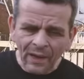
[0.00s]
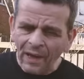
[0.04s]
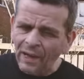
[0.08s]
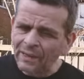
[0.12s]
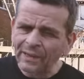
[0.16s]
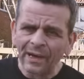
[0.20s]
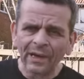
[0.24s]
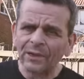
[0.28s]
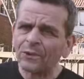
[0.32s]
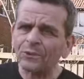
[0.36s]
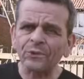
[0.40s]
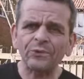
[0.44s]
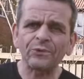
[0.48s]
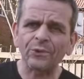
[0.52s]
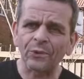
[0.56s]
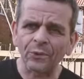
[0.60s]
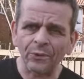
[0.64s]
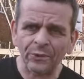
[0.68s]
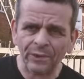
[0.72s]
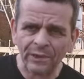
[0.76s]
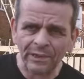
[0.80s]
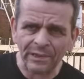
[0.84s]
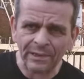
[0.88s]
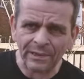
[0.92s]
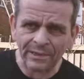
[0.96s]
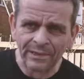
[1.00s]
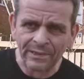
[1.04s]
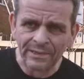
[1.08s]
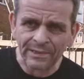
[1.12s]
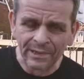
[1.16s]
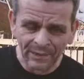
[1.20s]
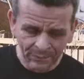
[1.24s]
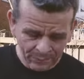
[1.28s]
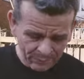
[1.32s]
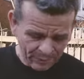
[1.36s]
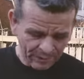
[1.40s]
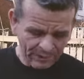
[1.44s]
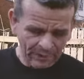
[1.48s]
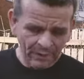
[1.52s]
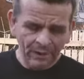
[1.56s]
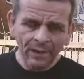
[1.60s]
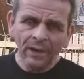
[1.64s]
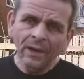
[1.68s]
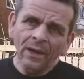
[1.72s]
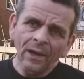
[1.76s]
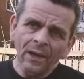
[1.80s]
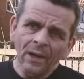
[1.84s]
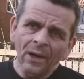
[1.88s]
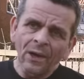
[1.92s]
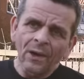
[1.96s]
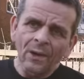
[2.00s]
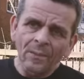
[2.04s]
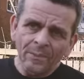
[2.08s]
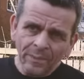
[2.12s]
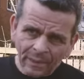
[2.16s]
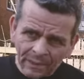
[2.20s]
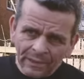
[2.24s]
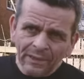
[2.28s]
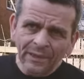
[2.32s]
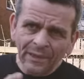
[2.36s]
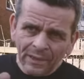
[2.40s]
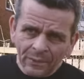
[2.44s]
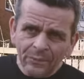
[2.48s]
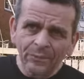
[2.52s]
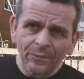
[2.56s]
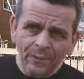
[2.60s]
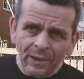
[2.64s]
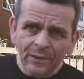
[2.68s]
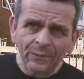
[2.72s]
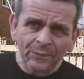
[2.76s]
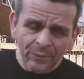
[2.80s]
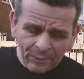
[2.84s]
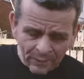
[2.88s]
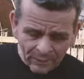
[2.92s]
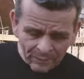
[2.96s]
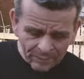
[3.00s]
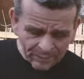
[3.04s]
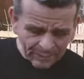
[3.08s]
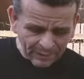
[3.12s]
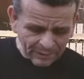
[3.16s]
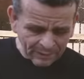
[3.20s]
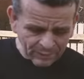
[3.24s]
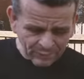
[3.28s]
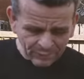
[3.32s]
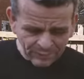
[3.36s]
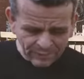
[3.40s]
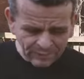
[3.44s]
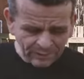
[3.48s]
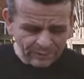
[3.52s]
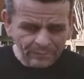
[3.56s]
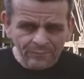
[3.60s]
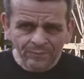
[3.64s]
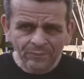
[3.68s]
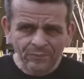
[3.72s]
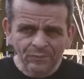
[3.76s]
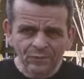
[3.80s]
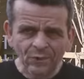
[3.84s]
I can't control the heat in the same way. But it, it will be interesting.